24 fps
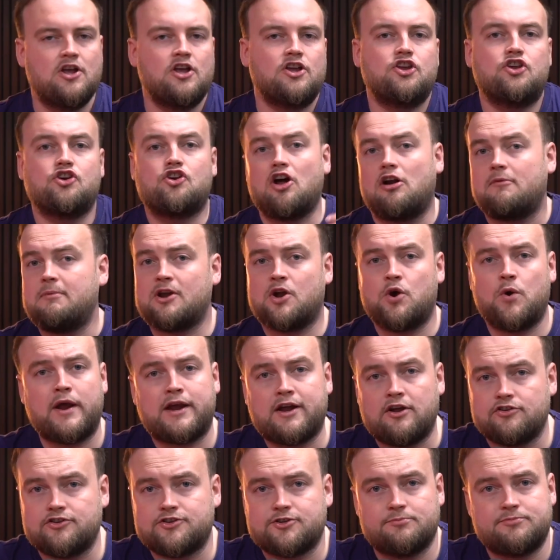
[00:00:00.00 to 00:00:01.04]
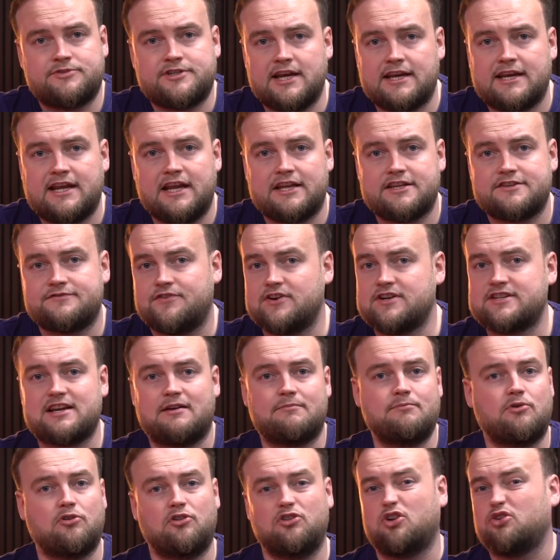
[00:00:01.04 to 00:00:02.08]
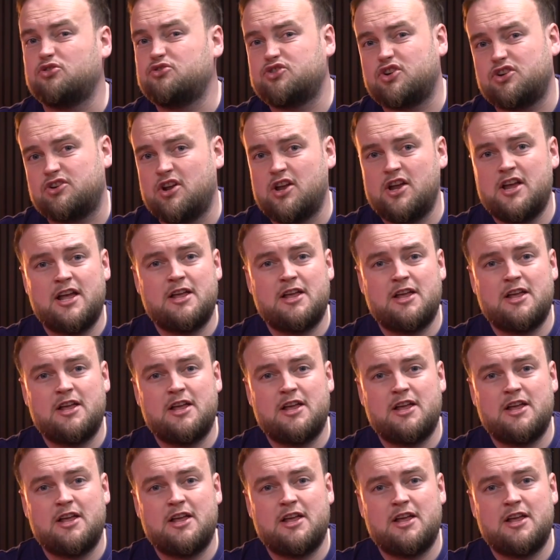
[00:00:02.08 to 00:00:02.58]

You've got to be quick on some tickets. For example, London,